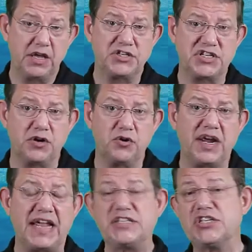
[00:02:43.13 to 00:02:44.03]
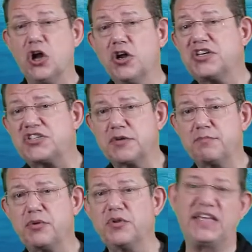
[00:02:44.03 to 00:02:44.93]
So it's not a
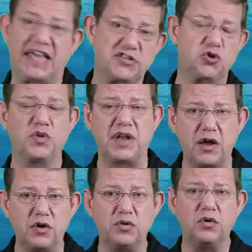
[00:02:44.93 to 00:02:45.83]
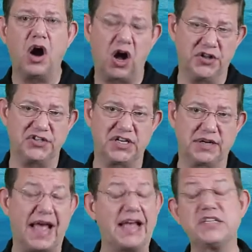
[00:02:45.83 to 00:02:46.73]
simple yes or no
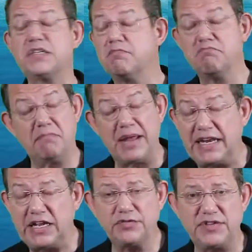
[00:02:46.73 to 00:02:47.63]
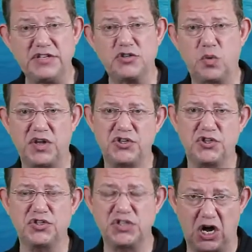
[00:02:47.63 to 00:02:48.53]
answer, as many of these
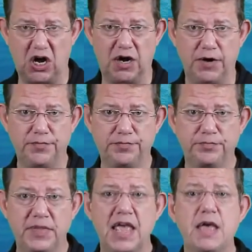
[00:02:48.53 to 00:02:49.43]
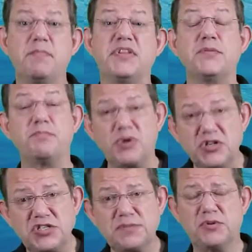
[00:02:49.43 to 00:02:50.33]
questions are. But the
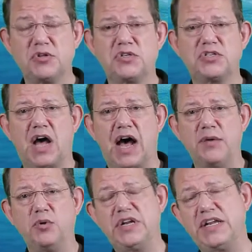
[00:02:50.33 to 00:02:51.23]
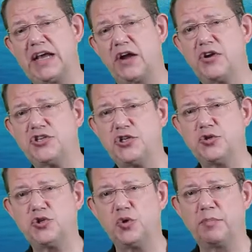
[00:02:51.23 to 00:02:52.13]
principles I would encourage
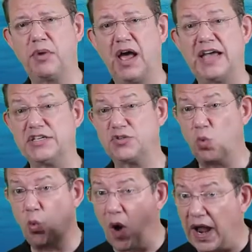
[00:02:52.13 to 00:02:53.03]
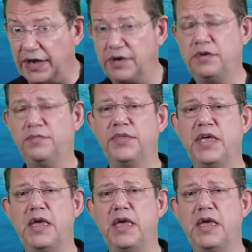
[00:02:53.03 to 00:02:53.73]
you to apply is: one,